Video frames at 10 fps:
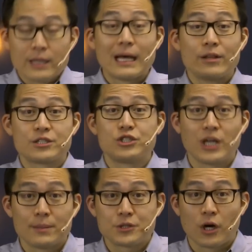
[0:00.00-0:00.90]
Now this is
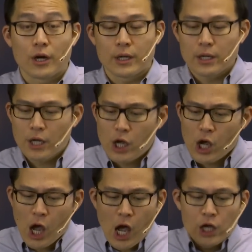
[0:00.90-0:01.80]
James talking.
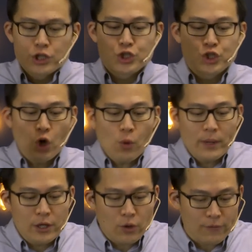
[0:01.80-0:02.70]
Show
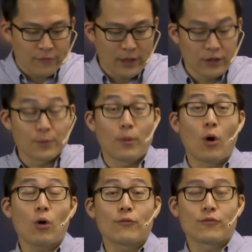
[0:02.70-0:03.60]
me your faith
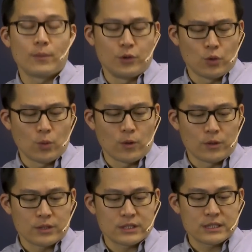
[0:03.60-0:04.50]
apart from your
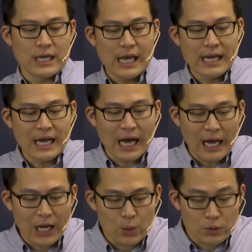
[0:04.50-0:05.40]
works, and
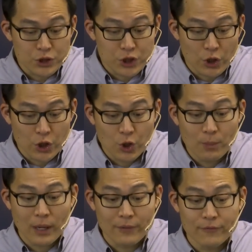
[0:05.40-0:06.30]
I will show you
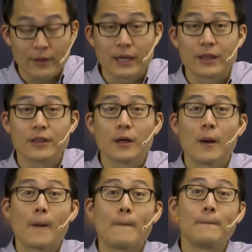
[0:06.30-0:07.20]
my faith
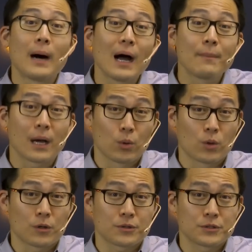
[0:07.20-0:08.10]
by my
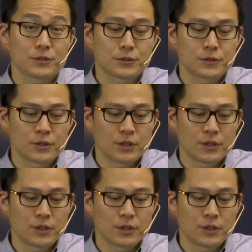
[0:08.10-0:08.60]
works.